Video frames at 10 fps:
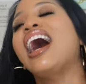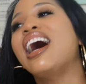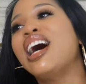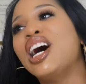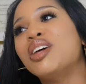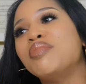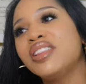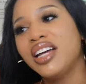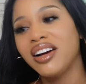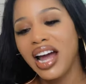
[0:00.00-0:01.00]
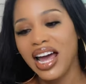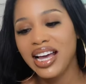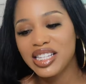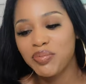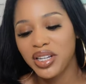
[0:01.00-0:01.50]
um, there
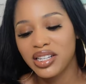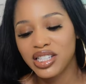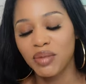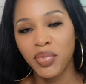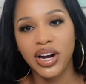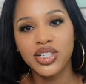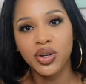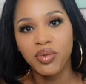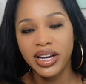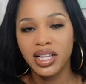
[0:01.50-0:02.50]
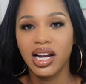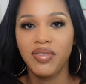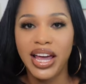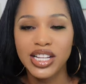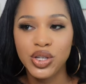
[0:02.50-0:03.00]
has been some pressure, right, that I've
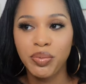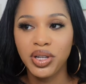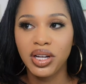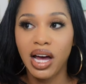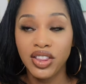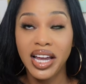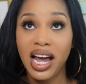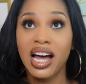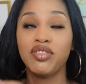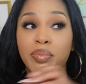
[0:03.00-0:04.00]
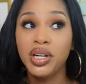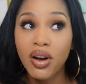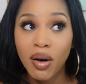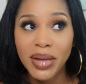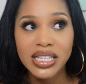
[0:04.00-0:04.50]
had to put, that I've put
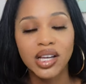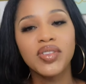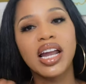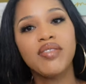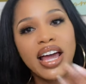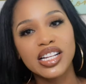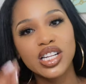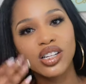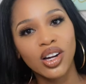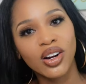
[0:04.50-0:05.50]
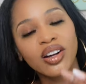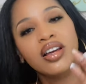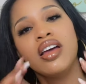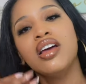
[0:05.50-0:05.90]
on myself that I've had to learn